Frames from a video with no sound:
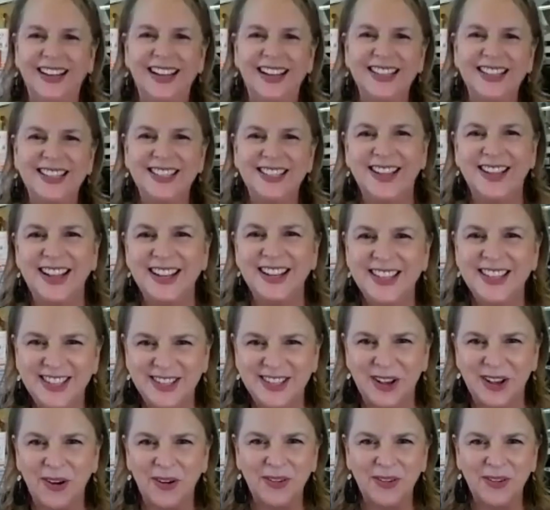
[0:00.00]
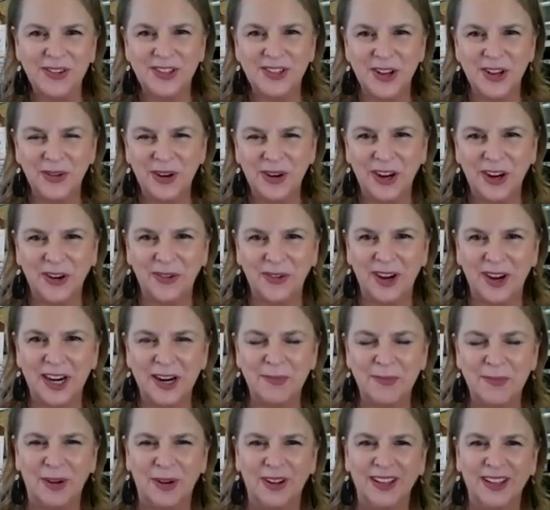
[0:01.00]
That's so
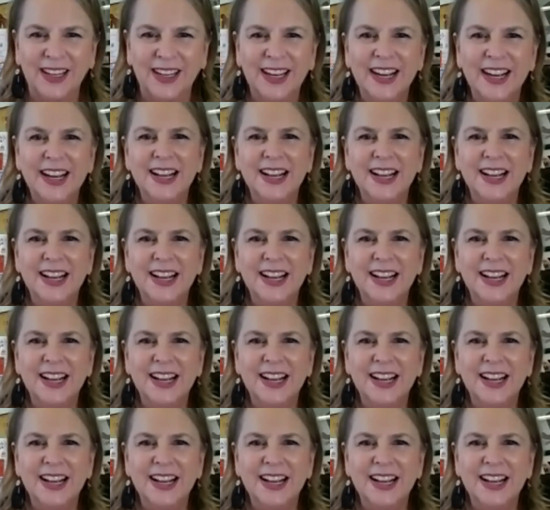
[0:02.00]
incredible.